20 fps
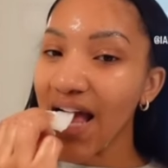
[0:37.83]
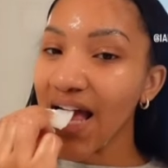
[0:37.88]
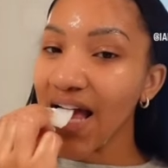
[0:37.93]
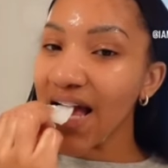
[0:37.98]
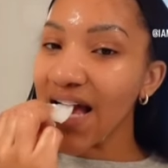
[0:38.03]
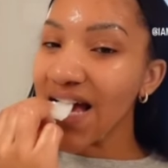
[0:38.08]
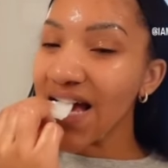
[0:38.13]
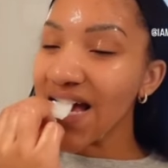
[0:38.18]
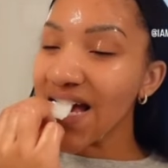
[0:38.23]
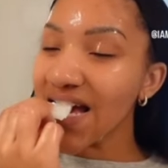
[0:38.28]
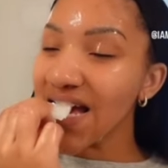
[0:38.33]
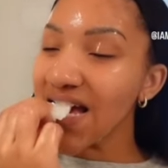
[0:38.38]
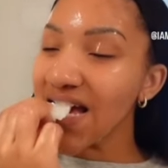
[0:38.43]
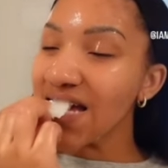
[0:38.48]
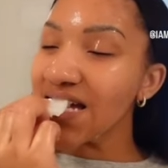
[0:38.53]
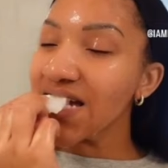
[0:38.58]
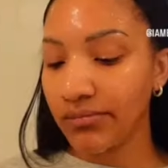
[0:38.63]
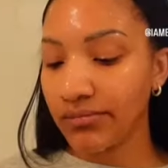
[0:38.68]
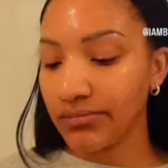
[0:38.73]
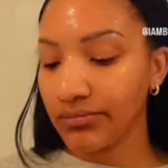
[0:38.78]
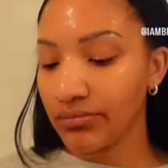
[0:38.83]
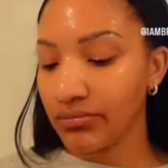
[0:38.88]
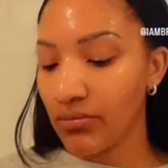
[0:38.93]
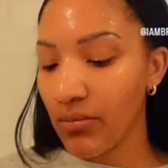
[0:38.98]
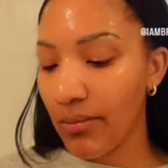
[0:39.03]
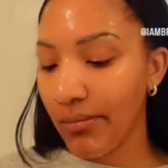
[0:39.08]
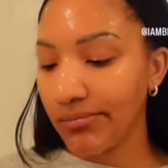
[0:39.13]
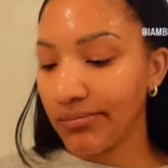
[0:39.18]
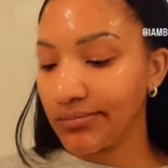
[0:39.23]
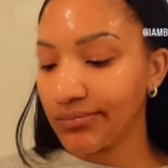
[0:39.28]

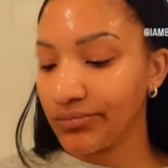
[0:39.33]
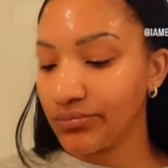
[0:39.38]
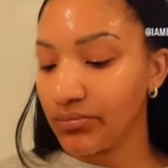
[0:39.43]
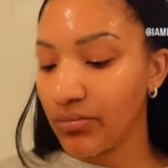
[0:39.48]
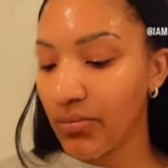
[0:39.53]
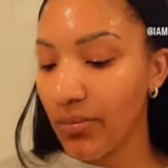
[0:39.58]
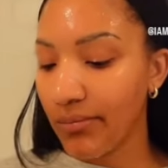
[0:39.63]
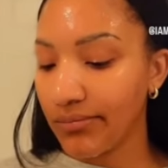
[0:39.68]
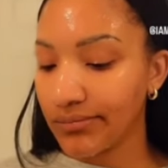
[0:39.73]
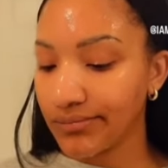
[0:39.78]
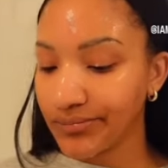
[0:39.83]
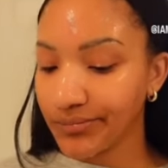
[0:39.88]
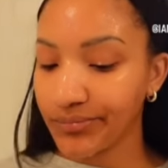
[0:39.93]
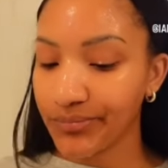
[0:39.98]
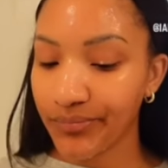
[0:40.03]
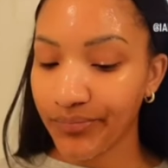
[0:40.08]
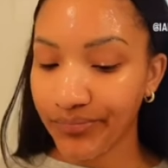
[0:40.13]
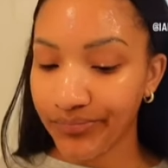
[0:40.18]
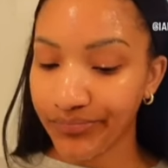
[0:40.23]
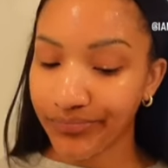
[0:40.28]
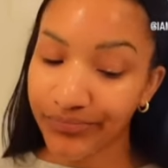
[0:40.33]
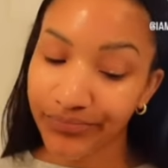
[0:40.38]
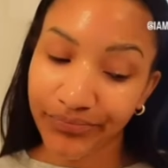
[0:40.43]
[no speech]